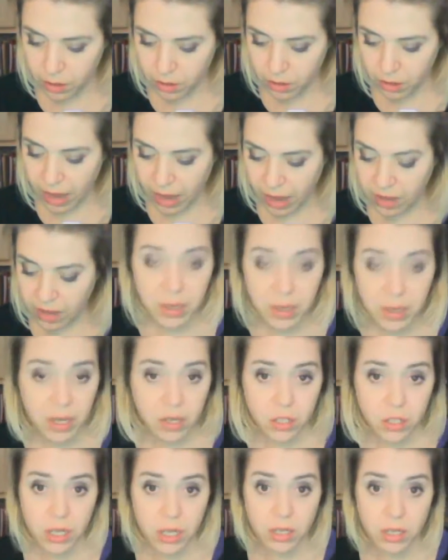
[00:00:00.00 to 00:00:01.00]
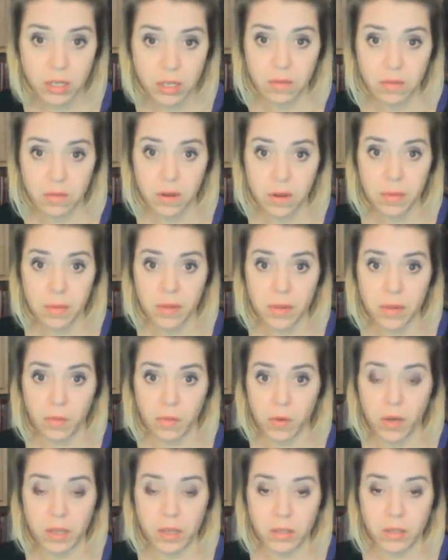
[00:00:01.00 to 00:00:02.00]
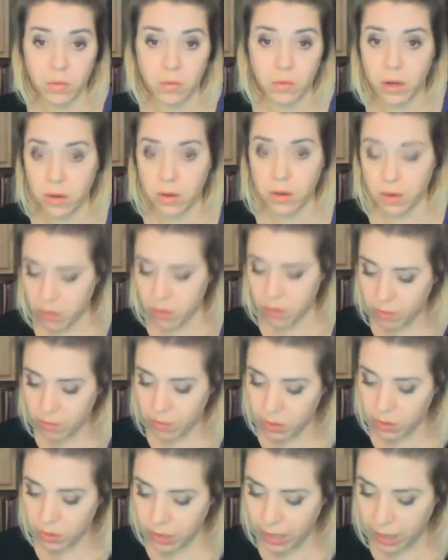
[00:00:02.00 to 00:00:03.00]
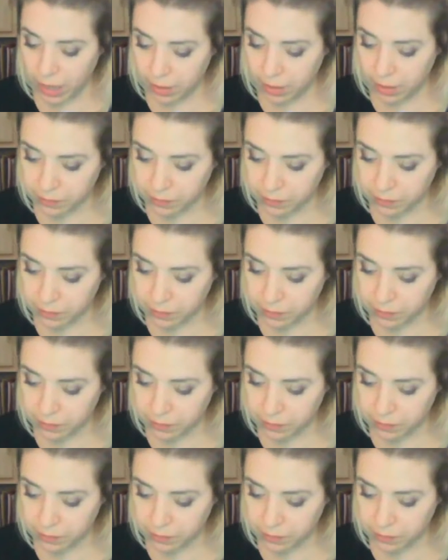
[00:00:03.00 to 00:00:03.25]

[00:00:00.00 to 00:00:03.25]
I have my agenda in front of me if you guys are wondering what I'm looking at.